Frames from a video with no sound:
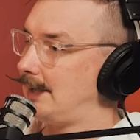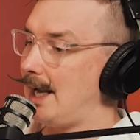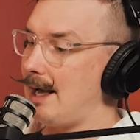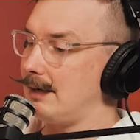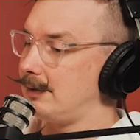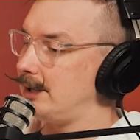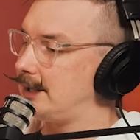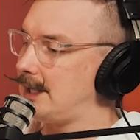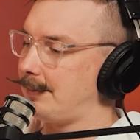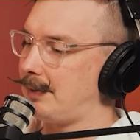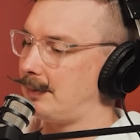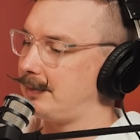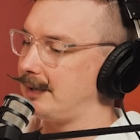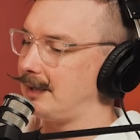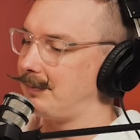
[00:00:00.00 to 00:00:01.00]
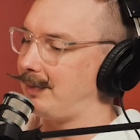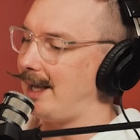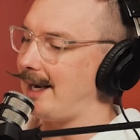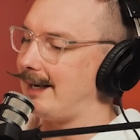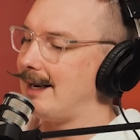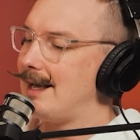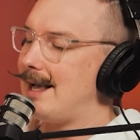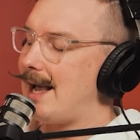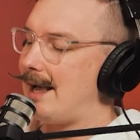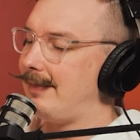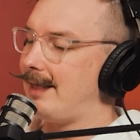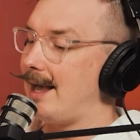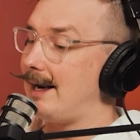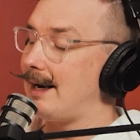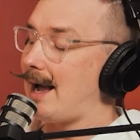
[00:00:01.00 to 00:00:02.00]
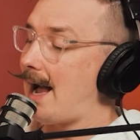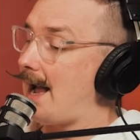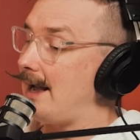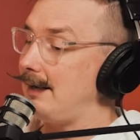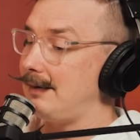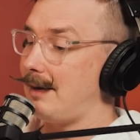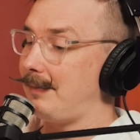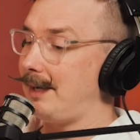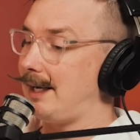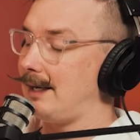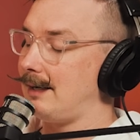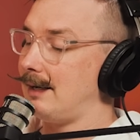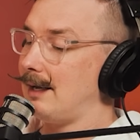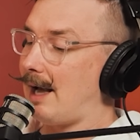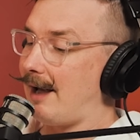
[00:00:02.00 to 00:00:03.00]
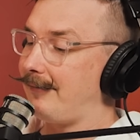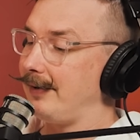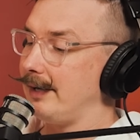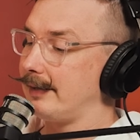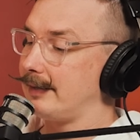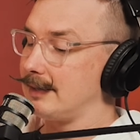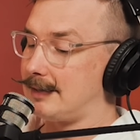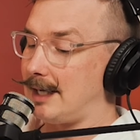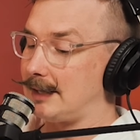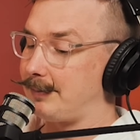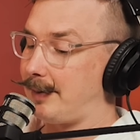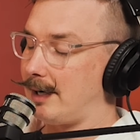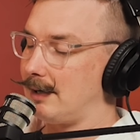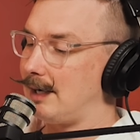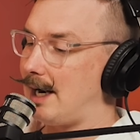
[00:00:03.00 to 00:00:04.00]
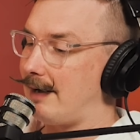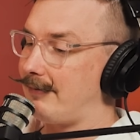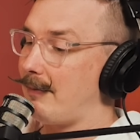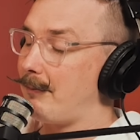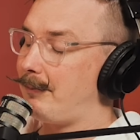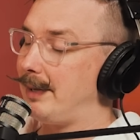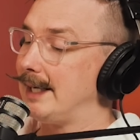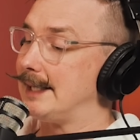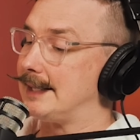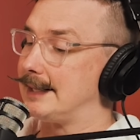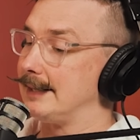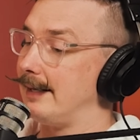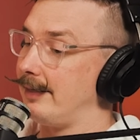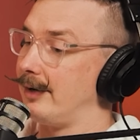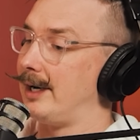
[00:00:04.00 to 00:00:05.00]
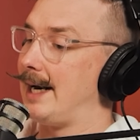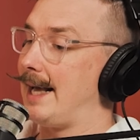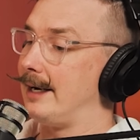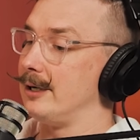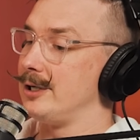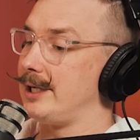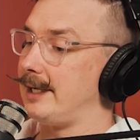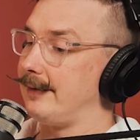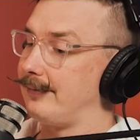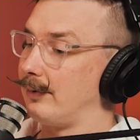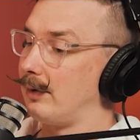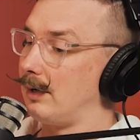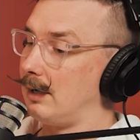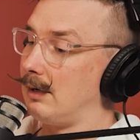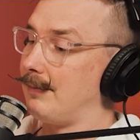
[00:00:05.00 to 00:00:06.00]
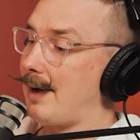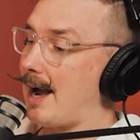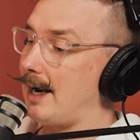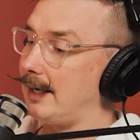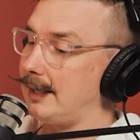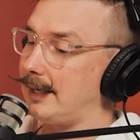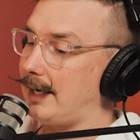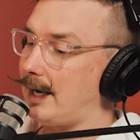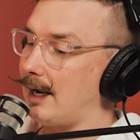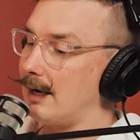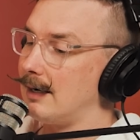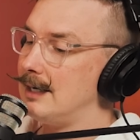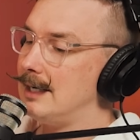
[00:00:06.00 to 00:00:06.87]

Yeah, she's stepping up to the plate. And then I feel like this next paragraph, big Slytherin energy for Hermione here.